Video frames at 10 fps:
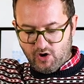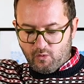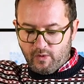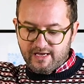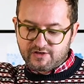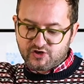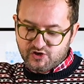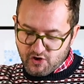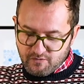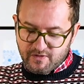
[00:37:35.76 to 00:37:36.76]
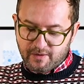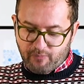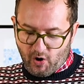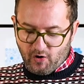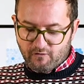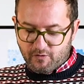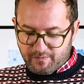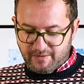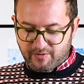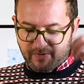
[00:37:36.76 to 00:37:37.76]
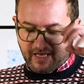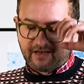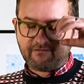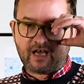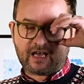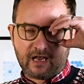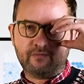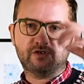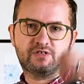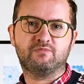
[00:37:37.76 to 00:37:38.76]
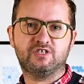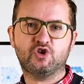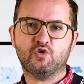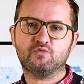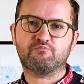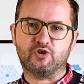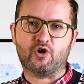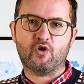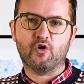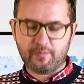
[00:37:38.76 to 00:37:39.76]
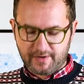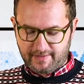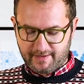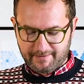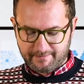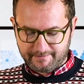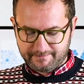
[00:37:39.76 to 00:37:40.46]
We assume that powerful people behave like animals and we don't put our hope in them.